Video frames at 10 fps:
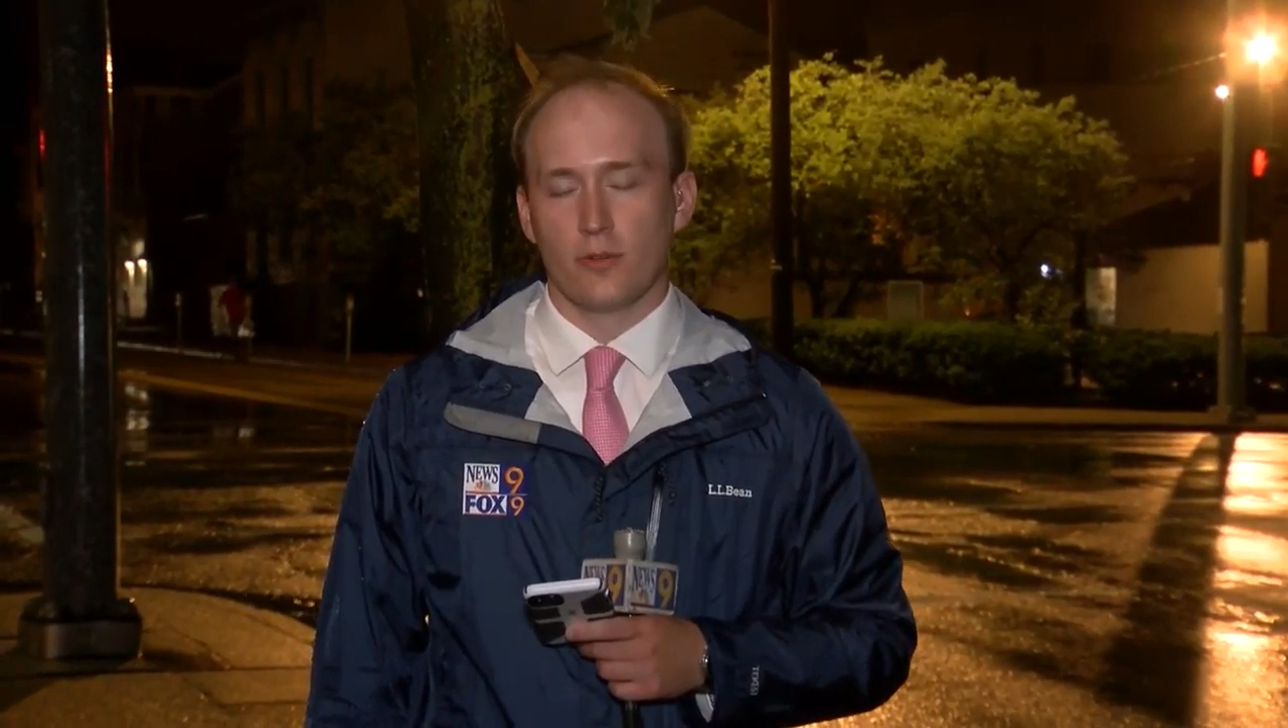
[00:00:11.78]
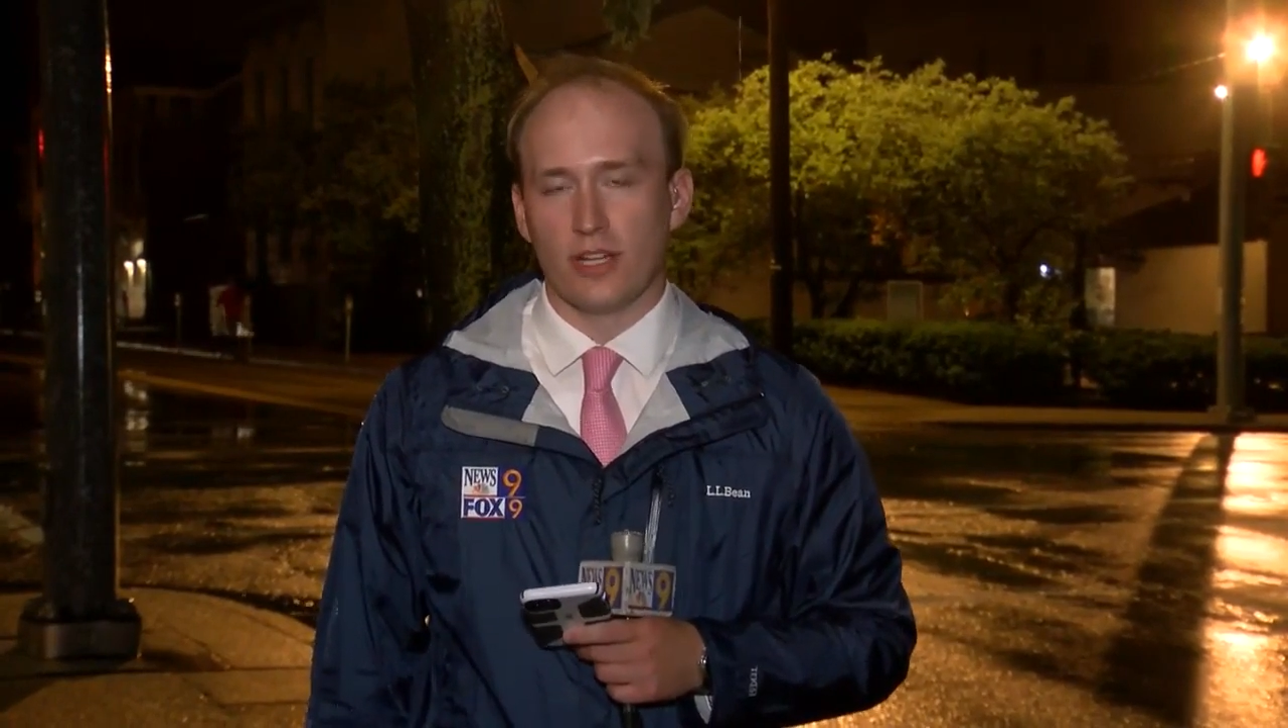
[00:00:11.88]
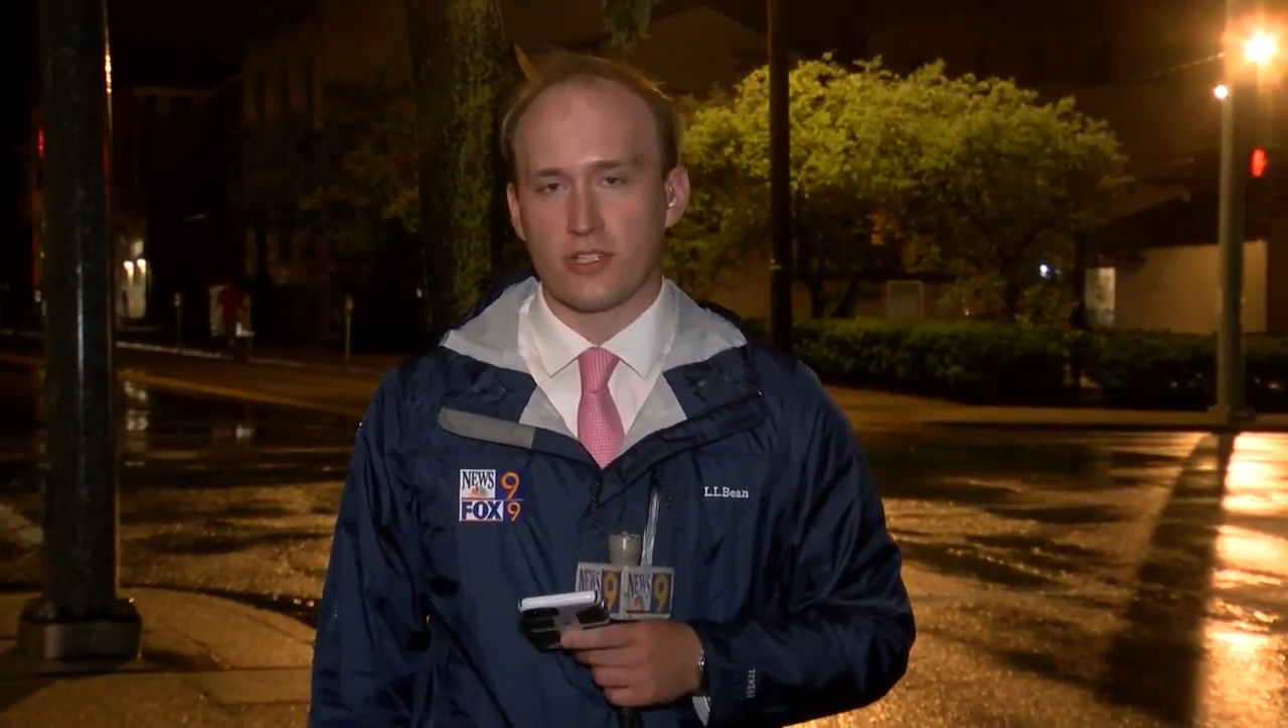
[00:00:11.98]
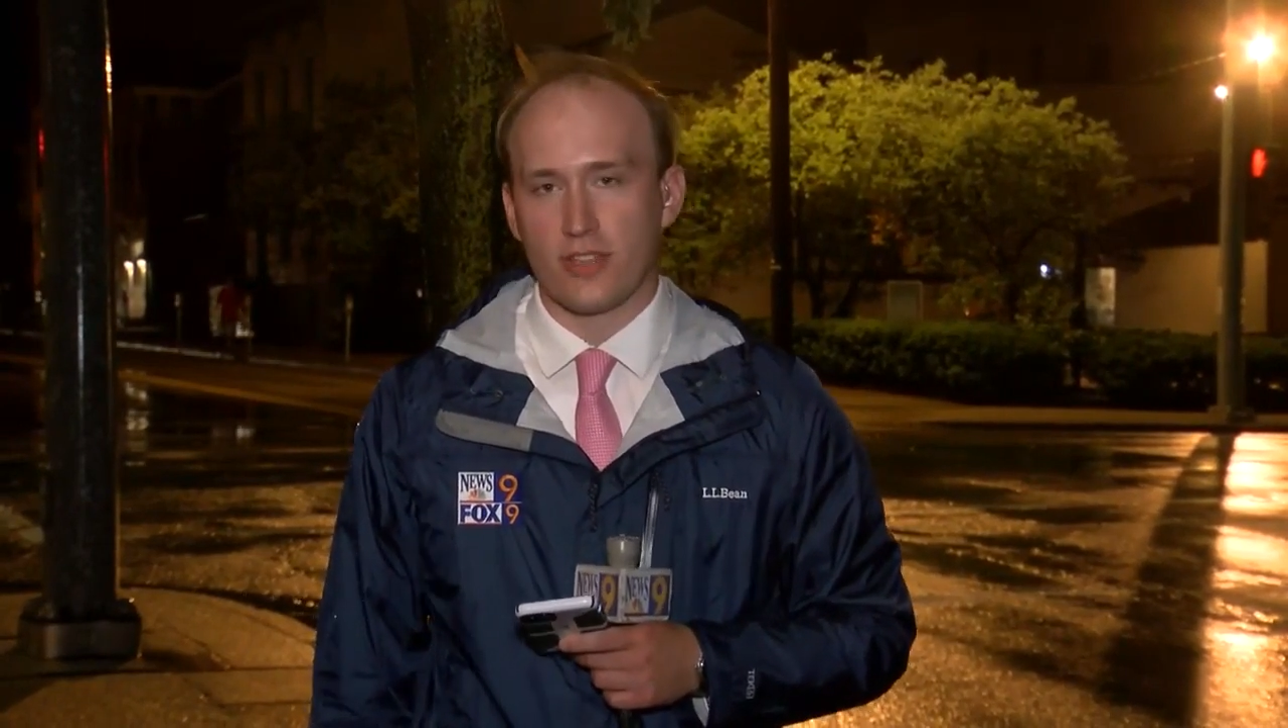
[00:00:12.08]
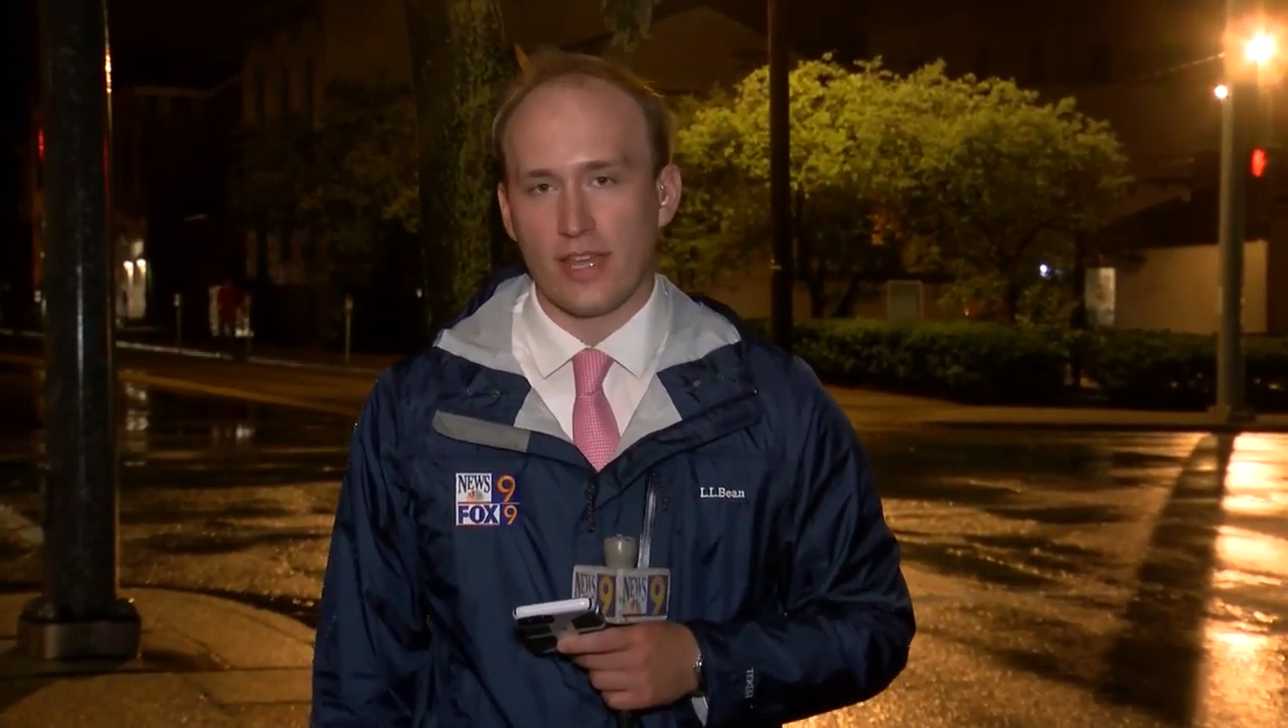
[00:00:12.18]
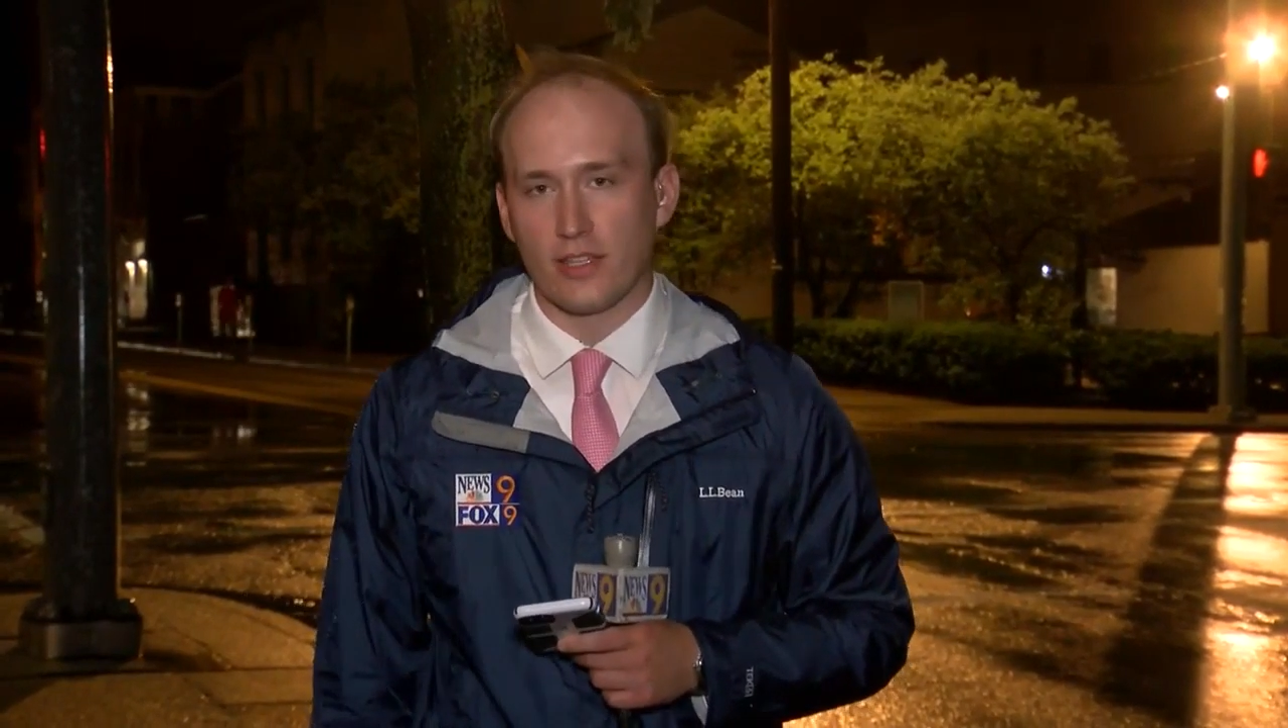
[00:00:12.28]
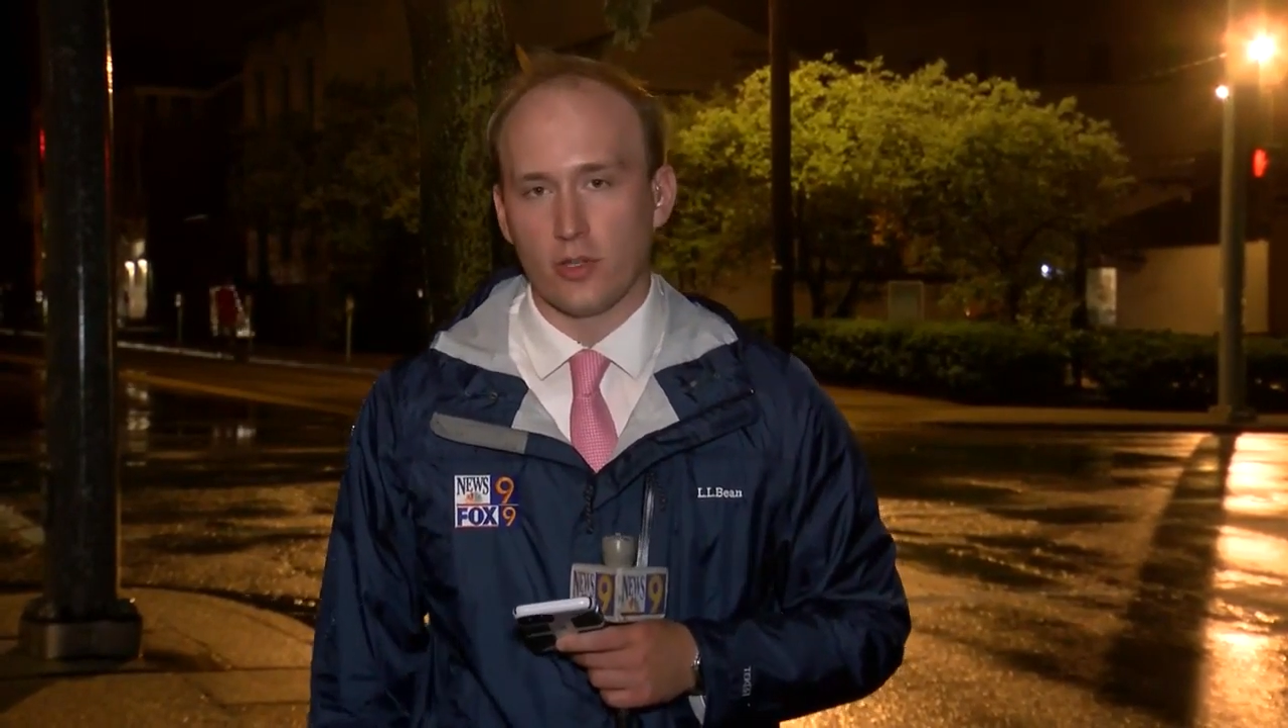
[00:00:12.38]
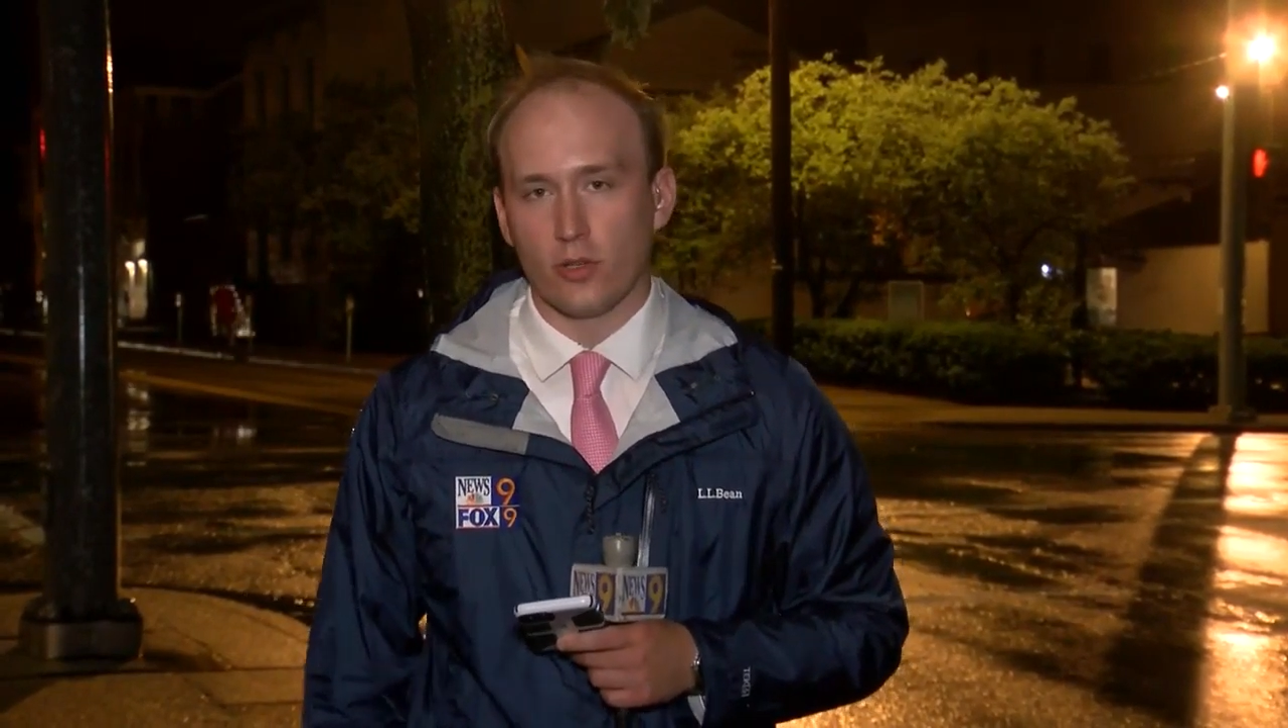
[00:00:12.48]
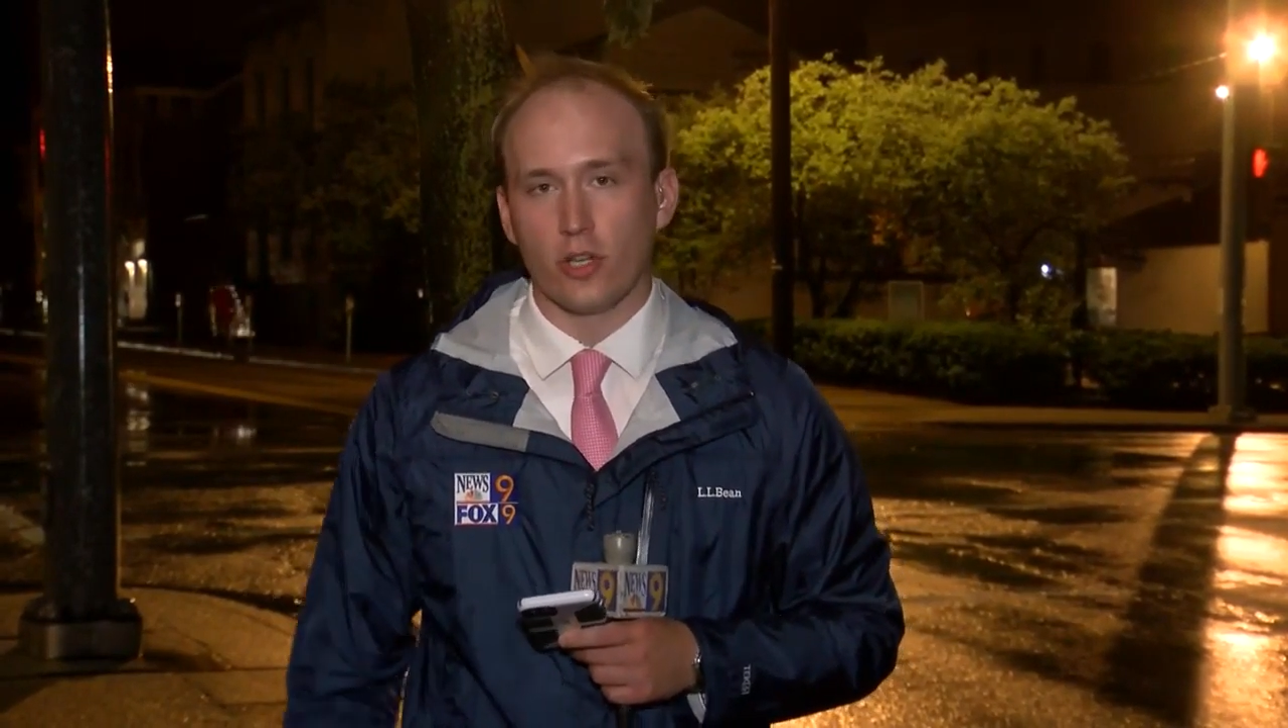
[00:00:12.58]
Rich, thank you.